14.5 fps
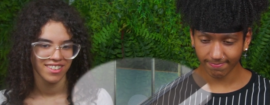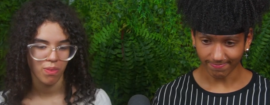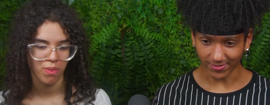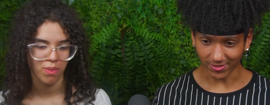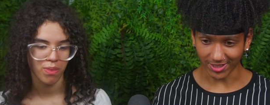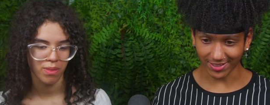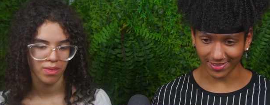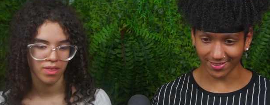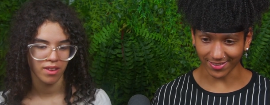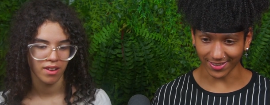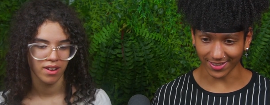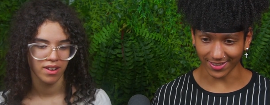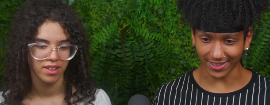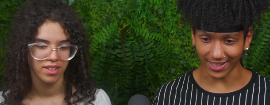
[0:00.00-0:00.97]
Speaker 1: Well, this
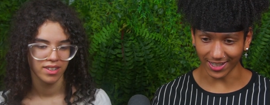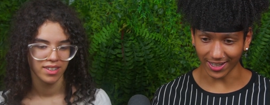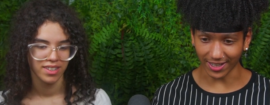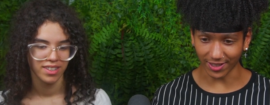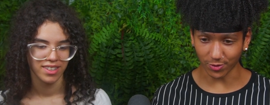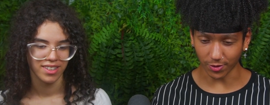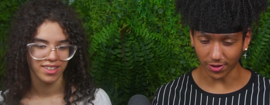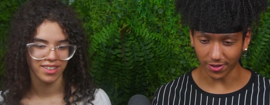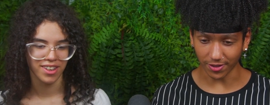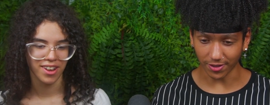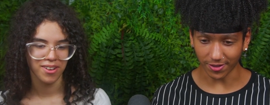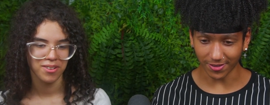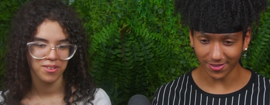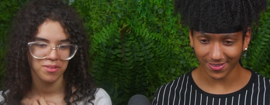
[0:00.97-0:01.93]
scene didn't age well
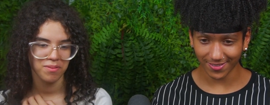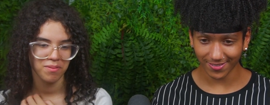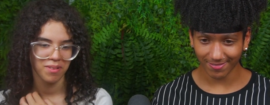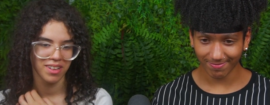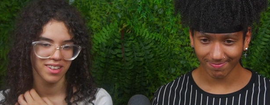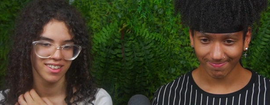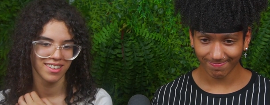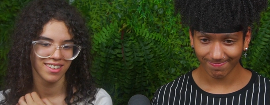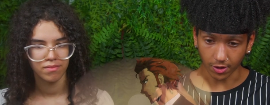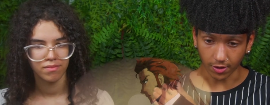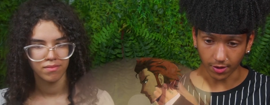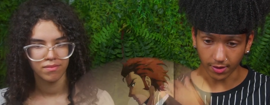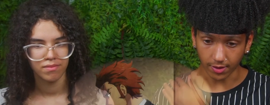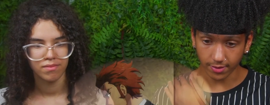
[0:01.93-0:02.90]
at no. all.
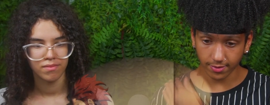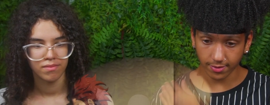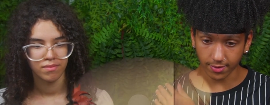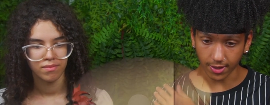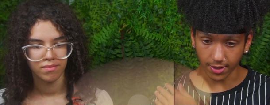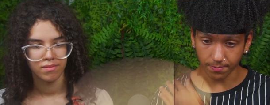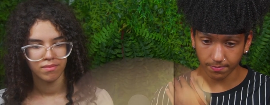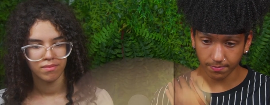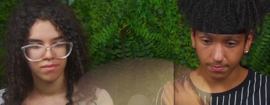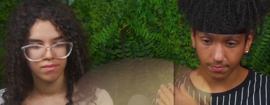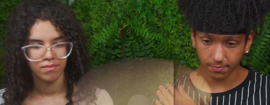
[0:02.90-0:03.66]
Aw, snap. I